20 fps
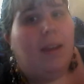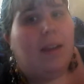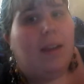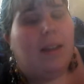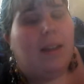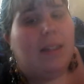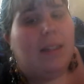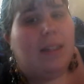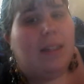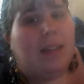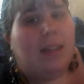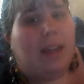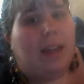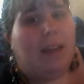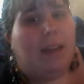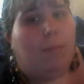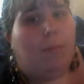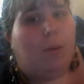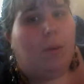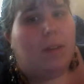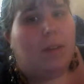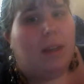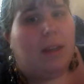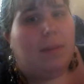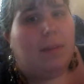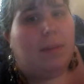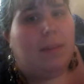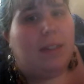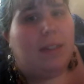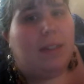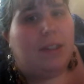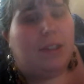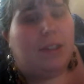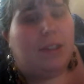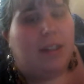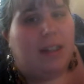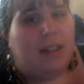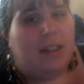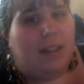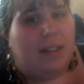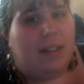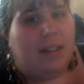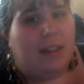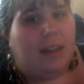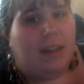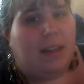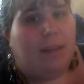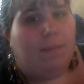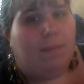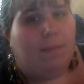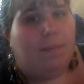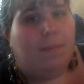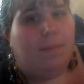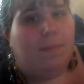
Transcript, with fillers: because then I have more time to stitch in the daytime